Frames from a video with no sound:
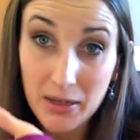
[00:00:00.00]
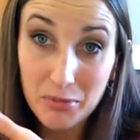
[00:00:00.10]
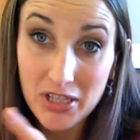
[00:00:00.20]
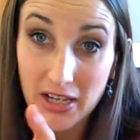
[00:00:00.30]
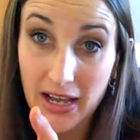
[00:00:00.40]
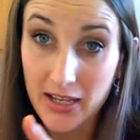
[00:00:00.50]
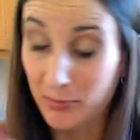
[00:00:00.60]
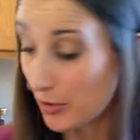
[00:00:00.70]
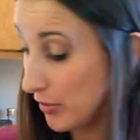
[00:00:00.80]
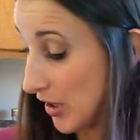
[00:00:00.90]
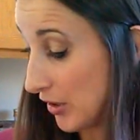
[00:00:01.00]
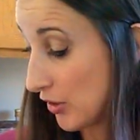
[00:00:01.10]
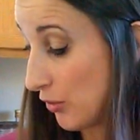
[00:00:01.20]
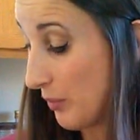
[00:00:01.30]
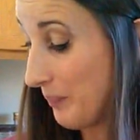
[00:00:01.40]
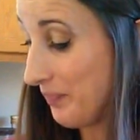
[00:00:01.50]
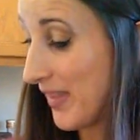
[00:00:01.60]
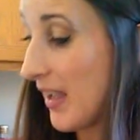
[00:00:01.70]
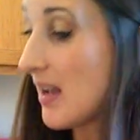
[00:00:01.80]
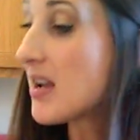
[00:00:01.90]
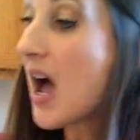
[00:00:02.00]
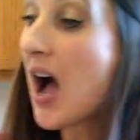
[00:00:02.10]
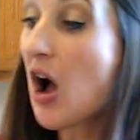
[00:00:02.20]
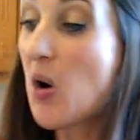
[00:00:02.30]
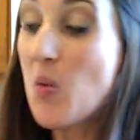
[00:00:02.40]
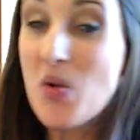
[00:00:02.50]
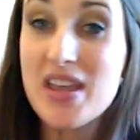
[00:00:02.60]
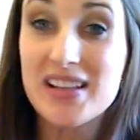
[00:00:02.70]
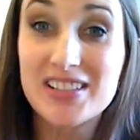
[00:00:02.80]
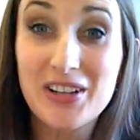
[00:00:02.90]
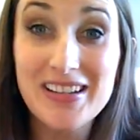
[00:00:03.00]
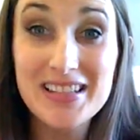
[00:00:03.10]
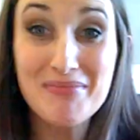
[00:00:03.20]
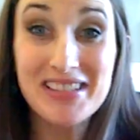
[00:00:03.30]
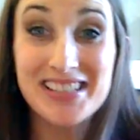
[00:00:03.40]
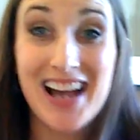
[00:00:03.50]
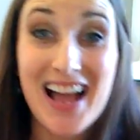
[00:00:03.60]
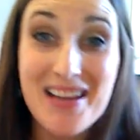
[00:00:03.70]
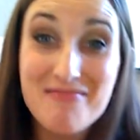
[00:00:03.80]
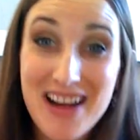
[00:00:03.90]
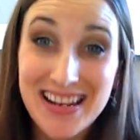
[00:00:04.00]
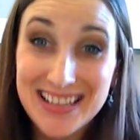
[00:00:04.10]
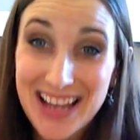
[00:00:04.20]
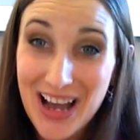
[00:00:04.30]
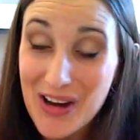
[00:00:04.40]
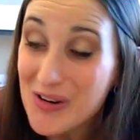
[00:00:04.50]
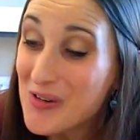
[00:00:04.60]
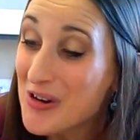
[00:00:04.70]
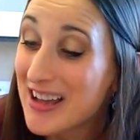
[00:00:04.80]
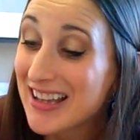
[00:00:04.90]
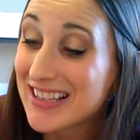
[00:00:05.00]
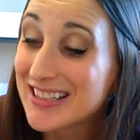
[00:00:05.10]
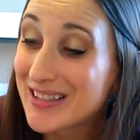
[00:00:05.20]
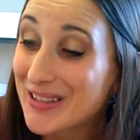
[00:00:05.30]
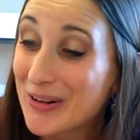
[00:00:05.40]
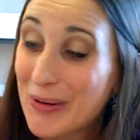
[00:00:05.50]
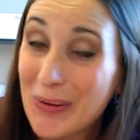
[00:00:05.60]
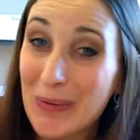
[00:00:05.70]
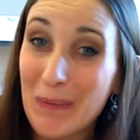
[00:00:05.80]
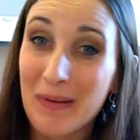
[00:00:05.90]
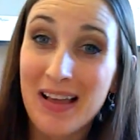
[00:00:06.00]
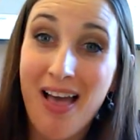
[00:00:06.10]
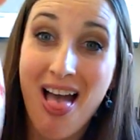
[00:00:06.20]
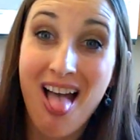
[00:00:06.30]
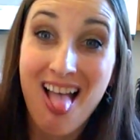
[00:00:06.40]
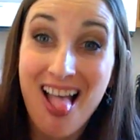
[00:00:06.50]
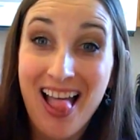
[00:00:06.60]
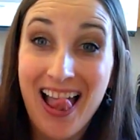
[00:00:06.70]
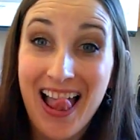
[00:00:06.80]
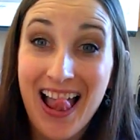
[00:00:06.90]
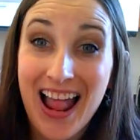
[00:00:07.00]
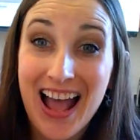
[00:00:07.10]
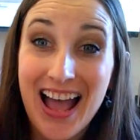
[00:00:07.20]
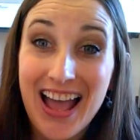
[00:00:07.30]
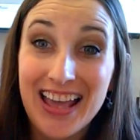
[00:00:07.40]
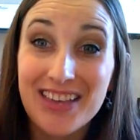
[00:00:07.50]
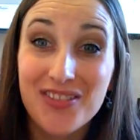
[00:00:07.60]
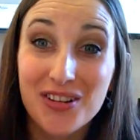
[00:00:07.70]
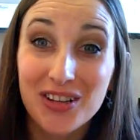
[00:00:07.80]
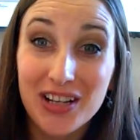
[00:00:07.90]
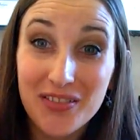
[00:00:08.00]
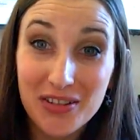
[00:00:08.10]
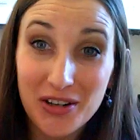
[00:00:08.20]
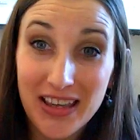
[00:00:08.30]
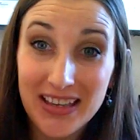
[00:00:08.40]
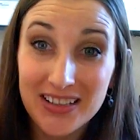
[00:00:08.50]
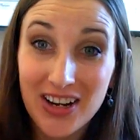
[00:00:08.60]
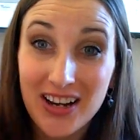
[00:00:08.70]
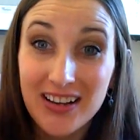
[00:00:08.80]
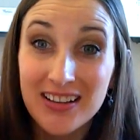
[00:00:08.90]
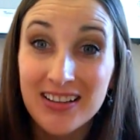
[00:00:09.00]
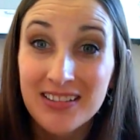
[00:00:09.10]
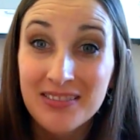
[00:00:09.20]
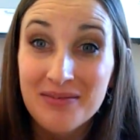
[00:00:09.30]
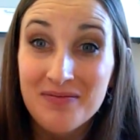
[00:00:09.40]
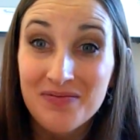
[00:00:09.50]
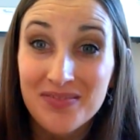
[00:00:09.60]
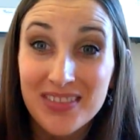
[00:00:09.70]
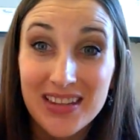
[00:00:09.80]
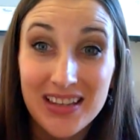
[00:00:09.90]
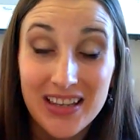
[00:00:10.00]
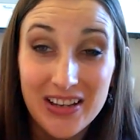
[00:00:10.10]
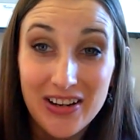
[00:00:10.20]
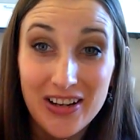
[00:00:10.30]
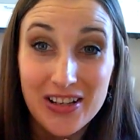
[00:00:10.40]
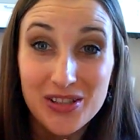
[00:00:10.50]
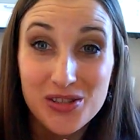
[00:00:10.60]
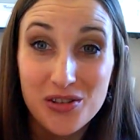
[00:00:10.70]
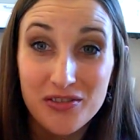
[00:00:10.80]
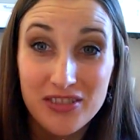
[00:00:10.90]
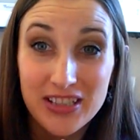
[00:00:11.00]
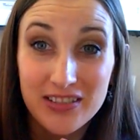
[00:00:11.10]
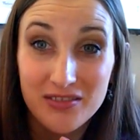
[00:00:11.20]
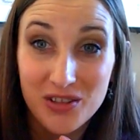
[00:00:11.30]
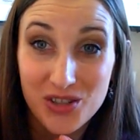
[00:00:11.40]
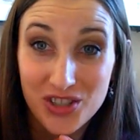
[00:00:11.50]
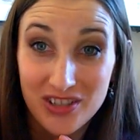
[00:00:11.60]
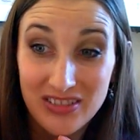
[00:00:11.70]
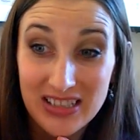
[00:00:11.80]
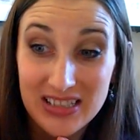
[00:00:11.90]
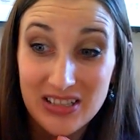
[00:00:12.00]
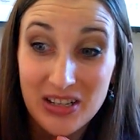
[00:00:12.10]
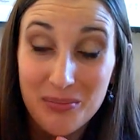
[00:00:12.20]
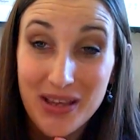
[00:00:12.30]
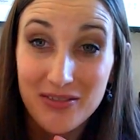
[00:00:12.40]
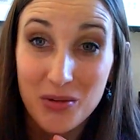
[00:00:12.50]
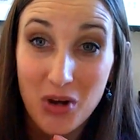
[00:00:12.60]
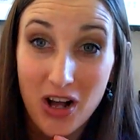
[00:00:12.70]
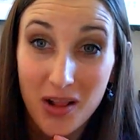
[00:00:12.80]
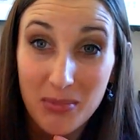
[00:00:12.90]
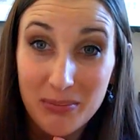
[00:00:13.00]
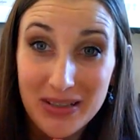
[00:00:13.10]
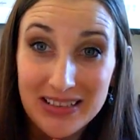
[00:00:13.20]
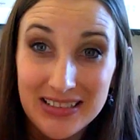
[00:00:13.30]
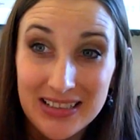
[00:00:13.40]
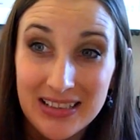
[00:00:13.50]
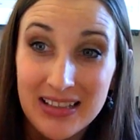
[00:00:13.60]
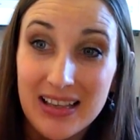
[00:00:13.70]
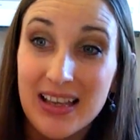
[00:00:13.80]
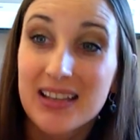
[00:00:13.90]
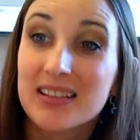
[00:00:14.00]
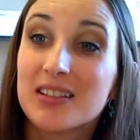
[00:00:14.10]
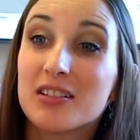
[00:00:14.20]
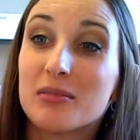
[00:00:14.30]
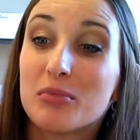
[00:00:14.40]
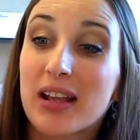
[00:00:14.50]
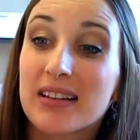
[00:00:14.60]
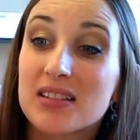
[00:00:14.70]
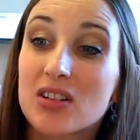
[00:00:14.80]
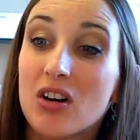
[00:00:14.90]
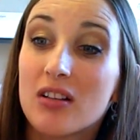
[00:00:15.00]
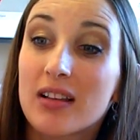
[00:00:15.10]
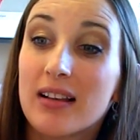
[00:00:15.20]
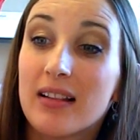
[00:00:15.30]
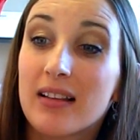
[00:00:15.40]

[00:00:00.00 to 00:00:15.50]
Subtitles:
Pretty high in protein too. Now it's Christmas time right now, so if you love your eggnog, here is your vegan version of it, made from almond milk. And the brand is called